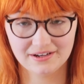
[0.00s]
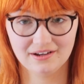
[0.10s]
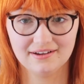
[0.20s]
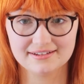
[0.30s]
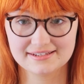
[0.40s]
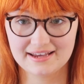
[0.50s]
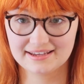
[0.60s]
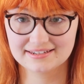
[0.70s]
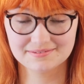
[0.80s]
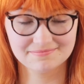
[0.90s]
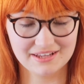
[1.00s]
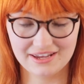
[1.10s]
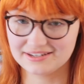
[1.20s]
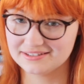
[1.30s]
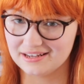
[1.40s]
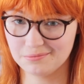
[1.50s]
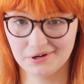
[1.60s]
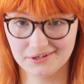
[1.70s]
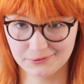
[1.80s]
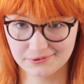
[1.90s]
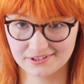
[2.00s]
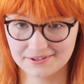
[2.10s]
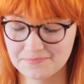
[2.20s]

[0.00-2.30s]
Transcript: are stacked A to Z by author.